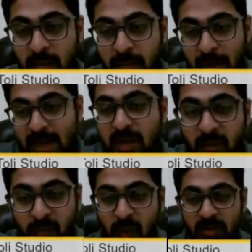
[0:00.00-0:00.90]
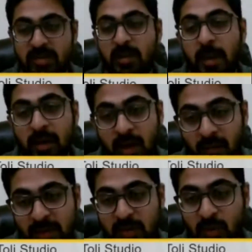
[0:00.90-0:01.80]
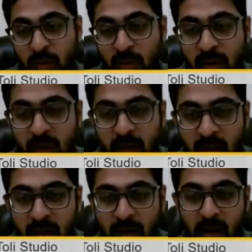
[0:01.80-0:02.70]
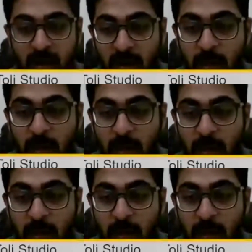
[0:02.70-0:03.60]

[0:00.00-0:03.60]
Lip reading: passion for cinematography so lovable.